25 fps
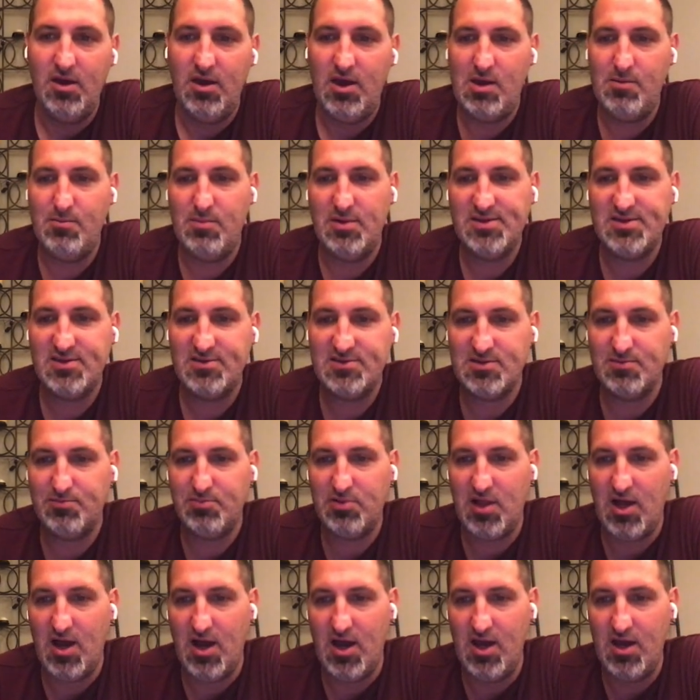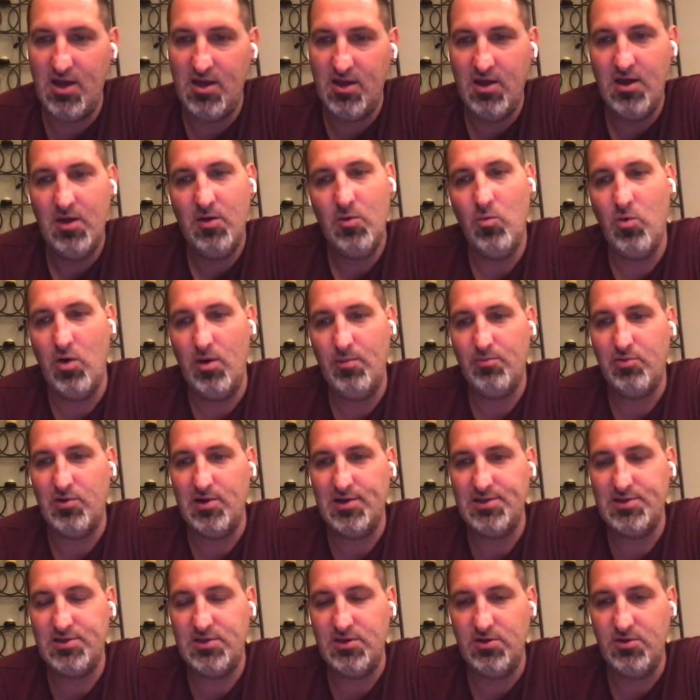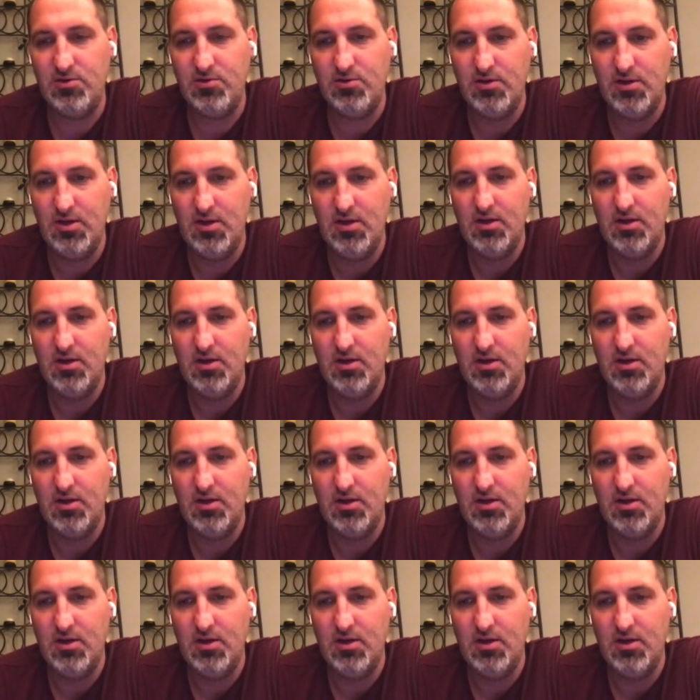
And months of supply, 1.2.